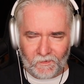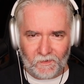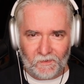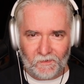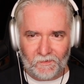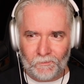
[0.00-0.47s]

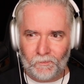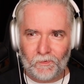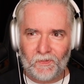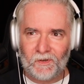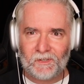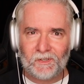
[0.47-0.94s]

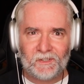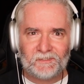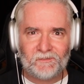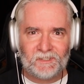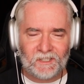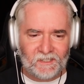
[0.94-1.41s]
the Curse
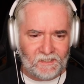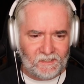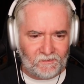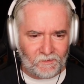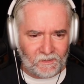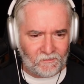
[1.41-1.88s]
of
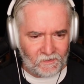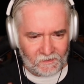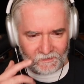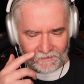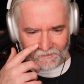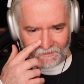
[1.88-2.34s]
Chucky, one of
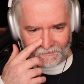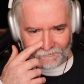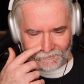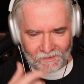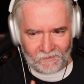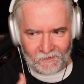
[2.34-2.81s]

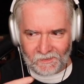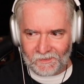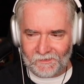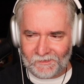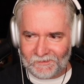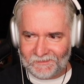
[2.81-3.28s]

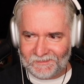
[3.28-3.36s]
the